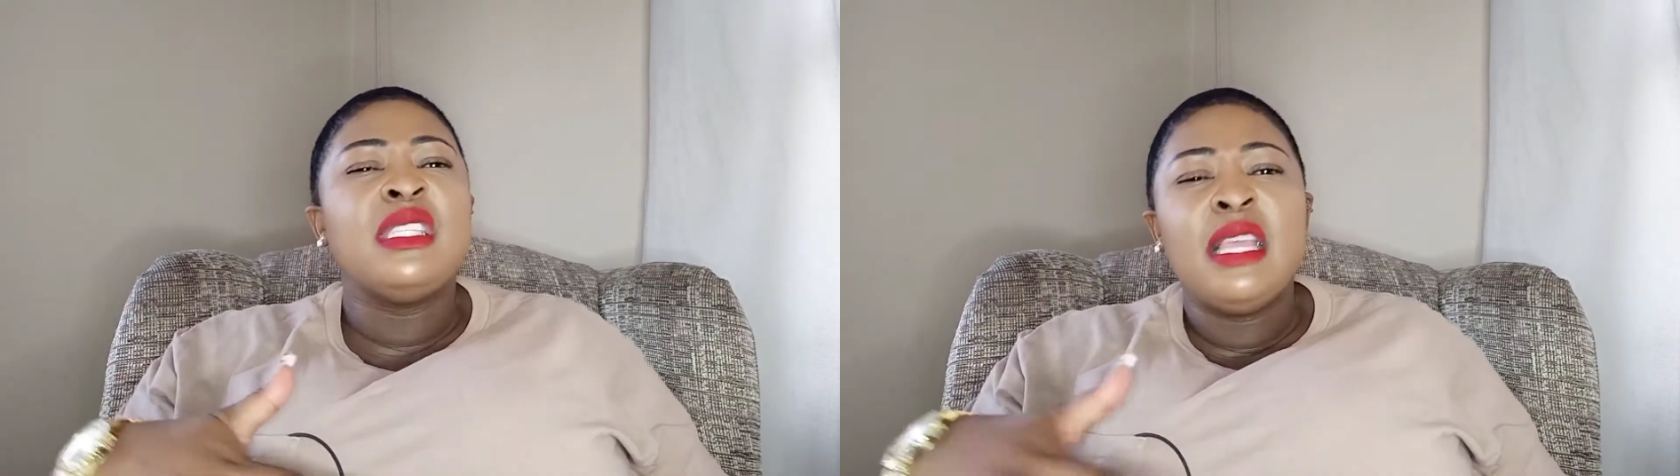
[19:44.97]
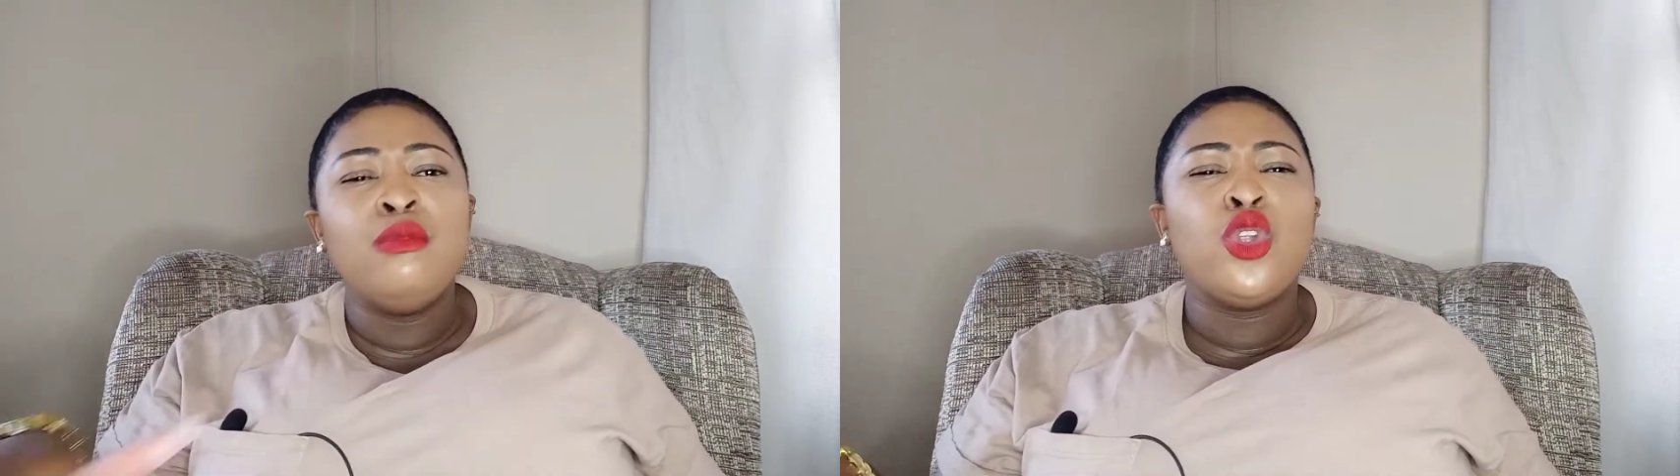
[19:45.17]

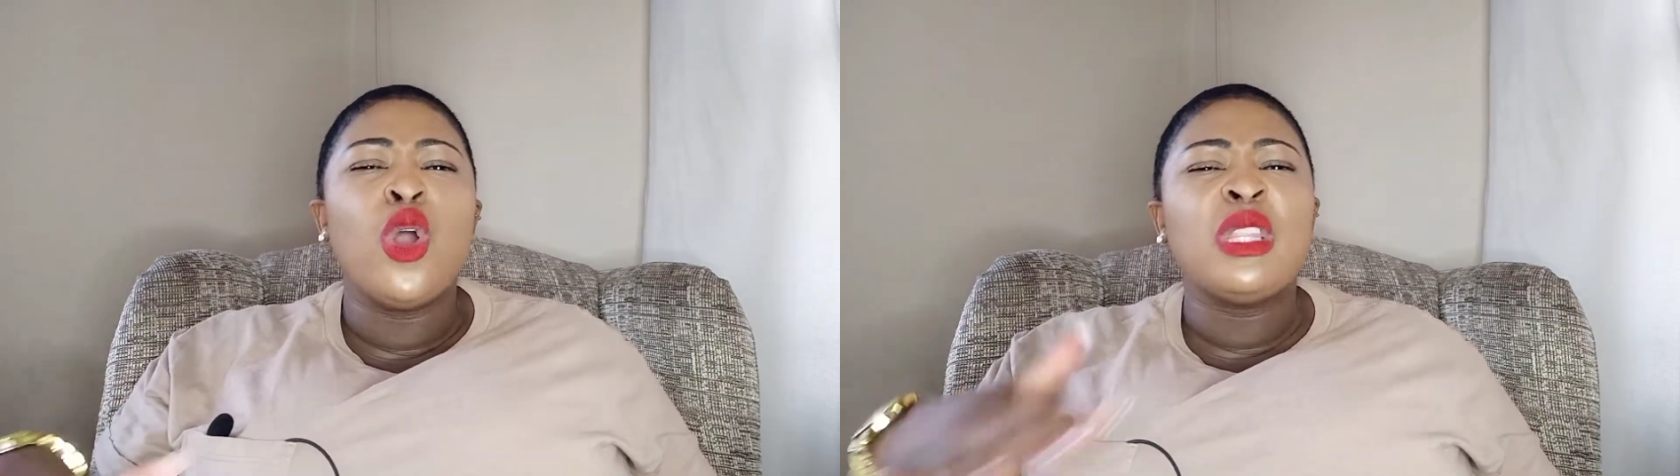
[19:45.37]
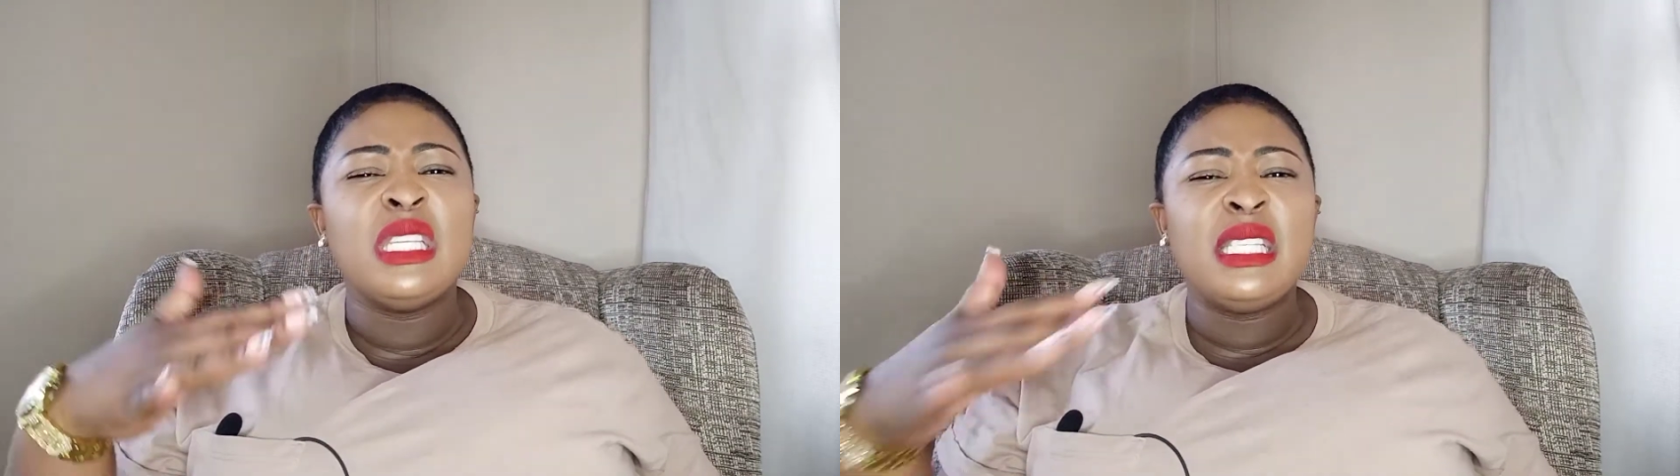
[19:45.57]
same talk,
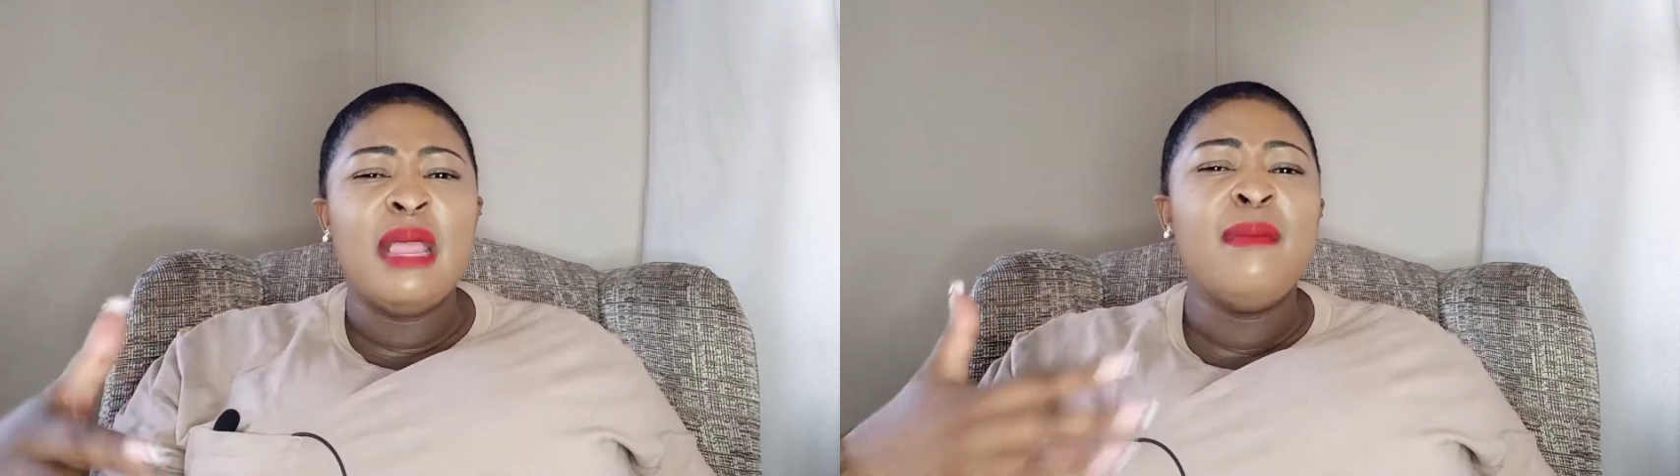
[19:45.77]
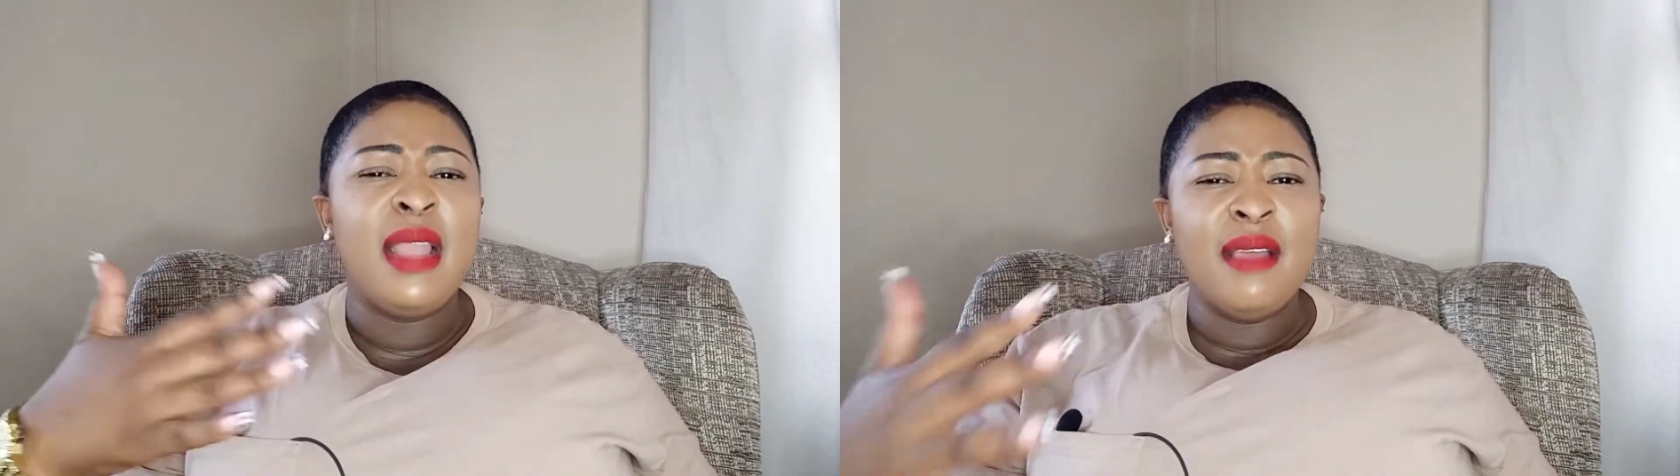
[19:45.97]
the same
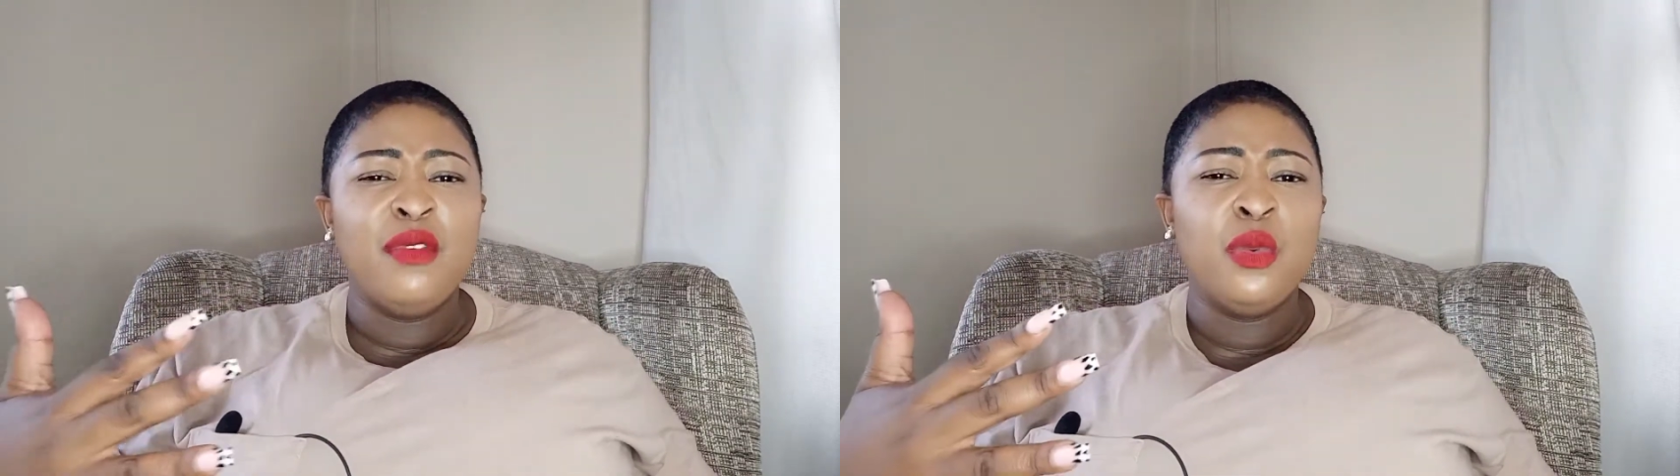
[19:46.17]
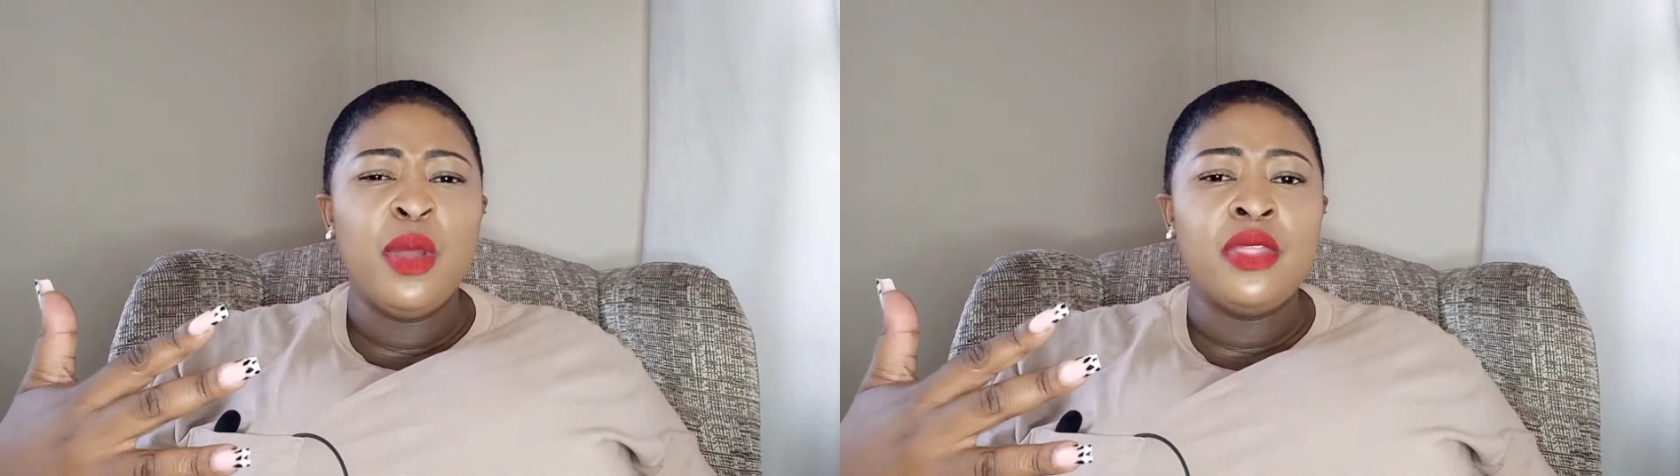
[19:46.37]
level
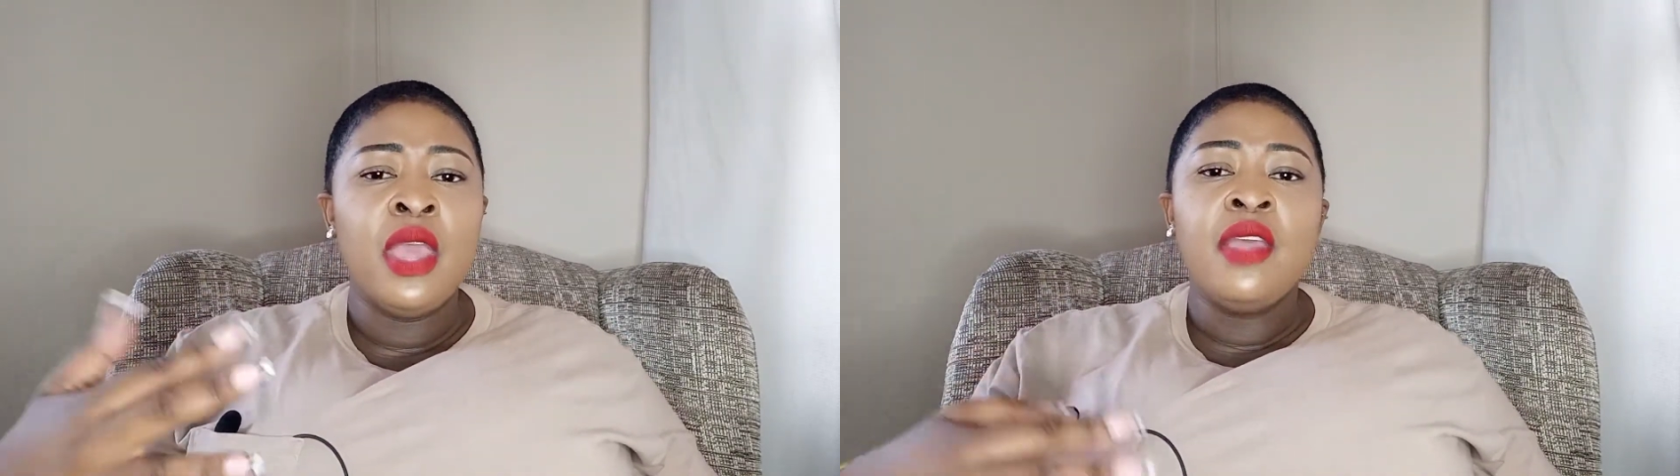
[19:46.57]
with,